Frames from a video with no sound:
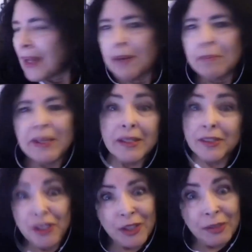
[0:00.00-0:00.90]
because
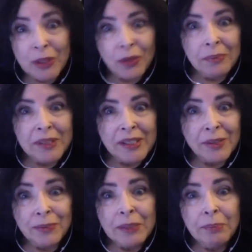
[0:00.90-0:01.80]
Jeremy Corbyn doesn't
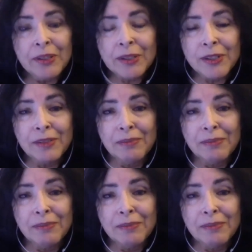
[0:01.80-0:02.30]
read books.